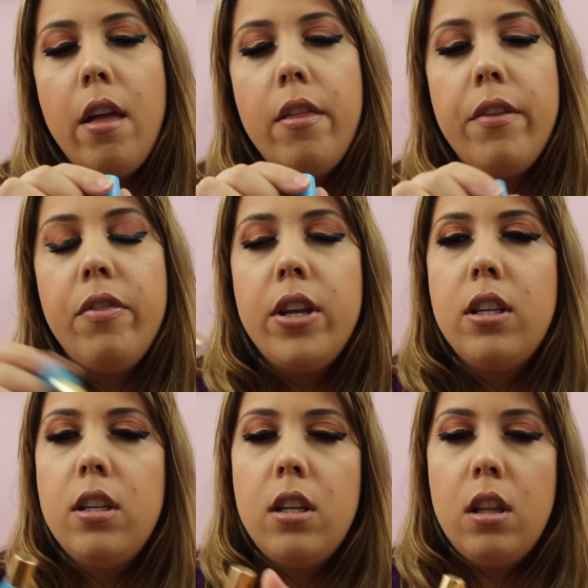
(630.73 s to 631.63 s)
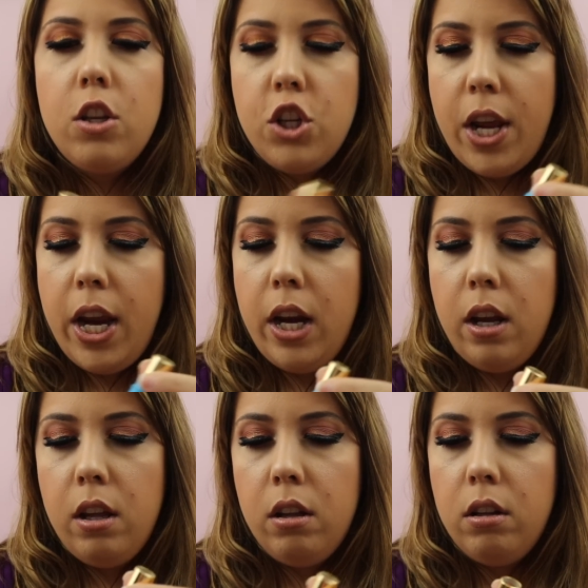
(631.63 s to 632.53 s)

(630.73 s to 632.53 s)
And then this is in the shade